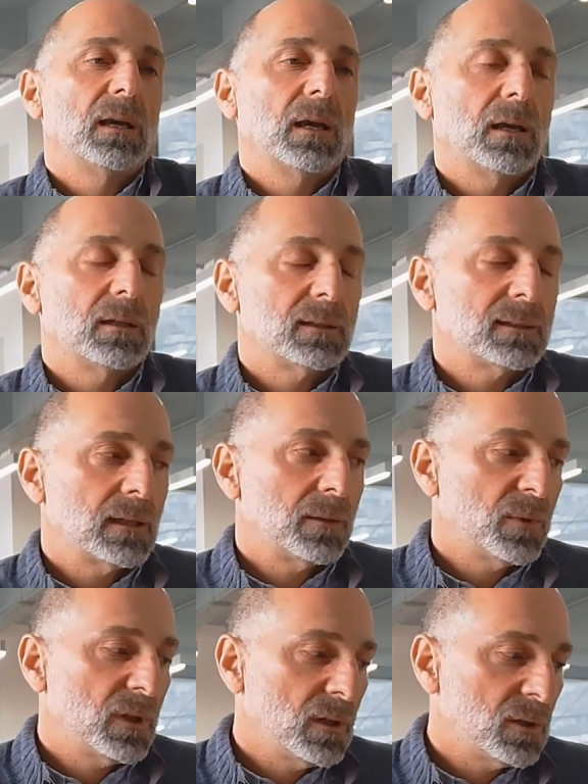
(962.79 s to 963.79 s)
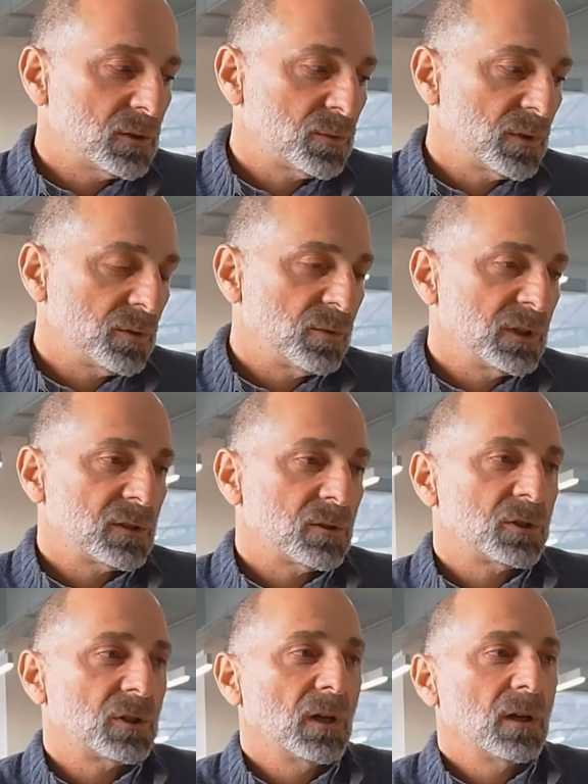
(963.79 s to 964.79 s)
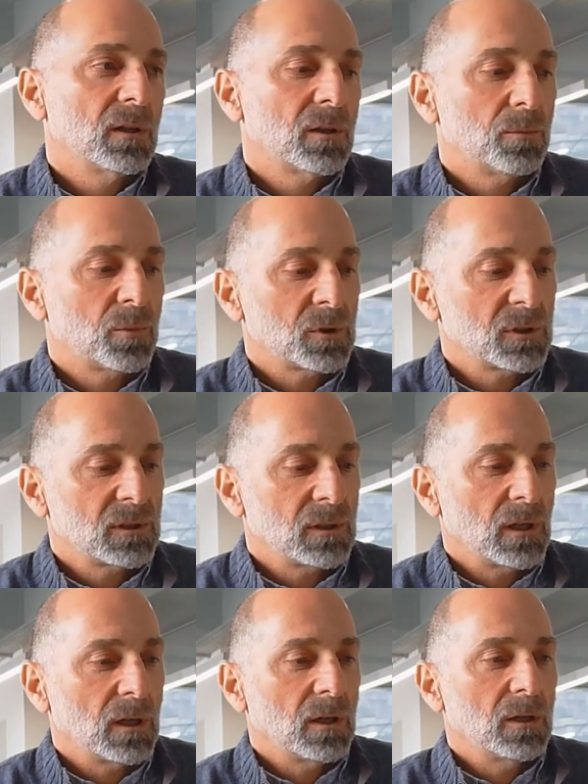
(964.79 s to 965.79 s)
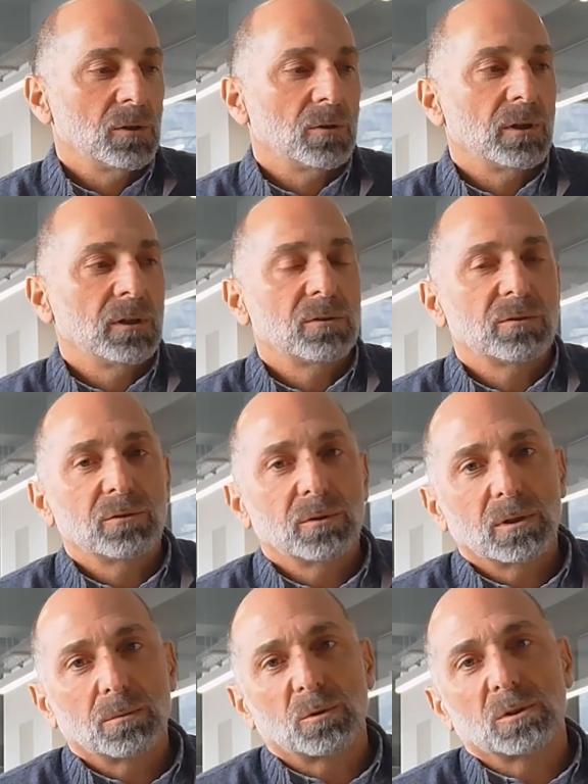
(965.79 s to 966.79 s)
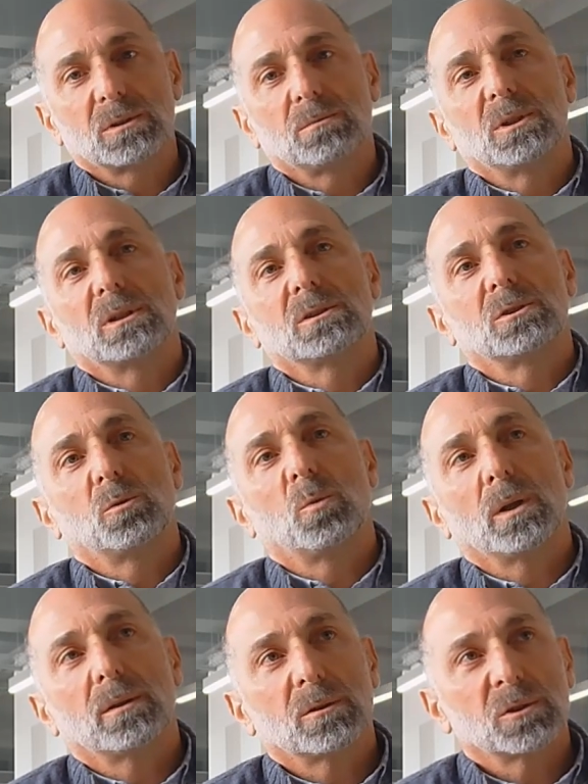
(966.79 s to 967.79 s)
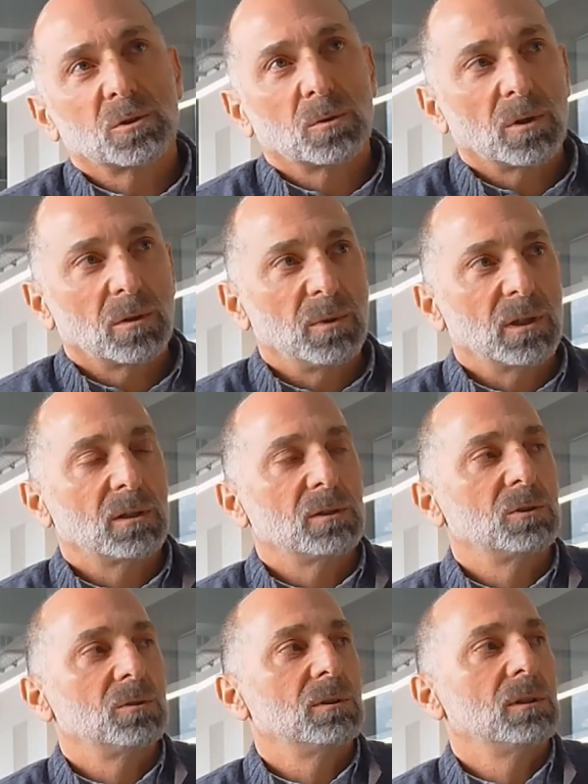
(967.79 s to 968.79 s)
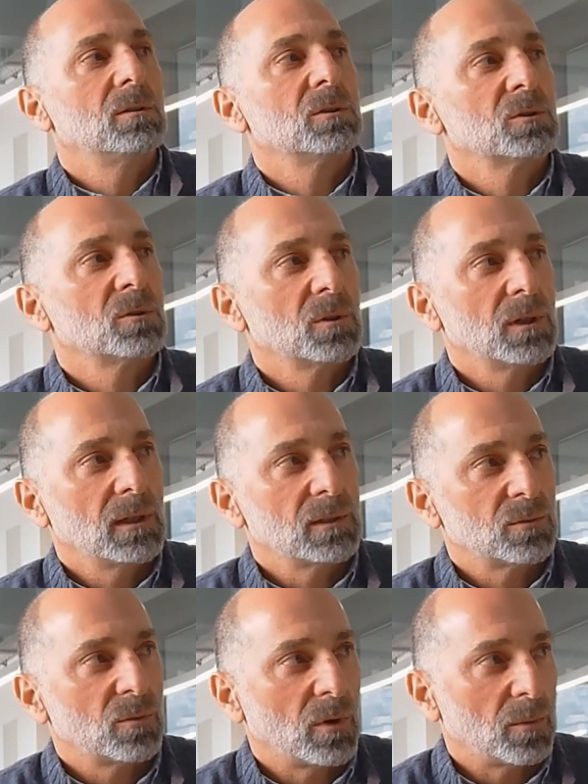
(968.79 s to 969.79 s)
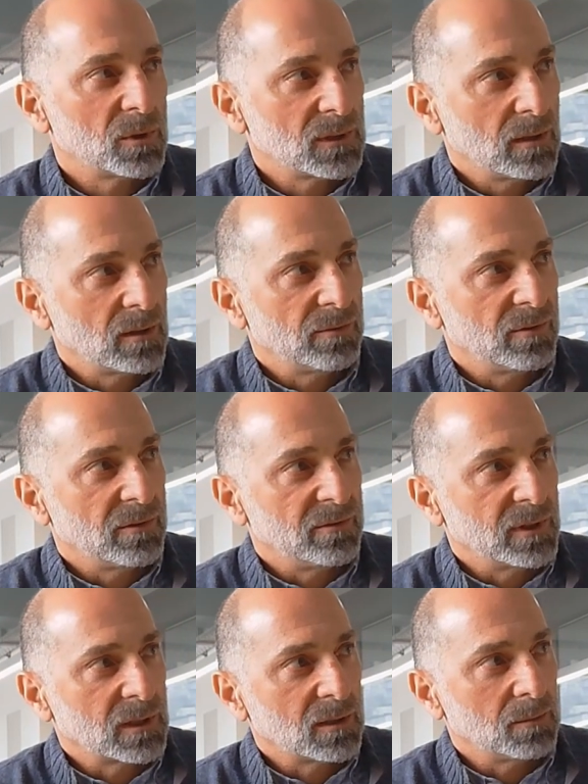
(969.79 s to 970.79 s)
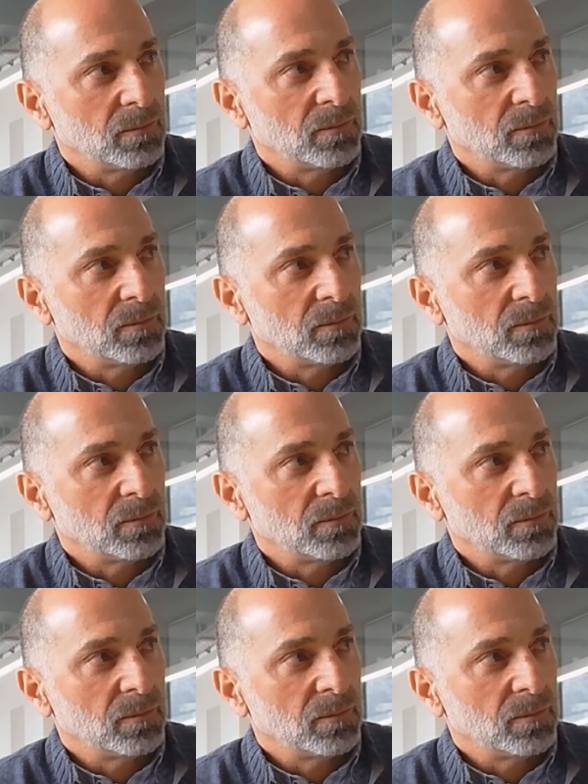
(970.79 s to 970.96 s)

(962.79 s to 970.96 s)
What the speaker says: And the same thing goes with the research. The person, you're interviewing the person because you want their story, because you need their story as a representative of victim.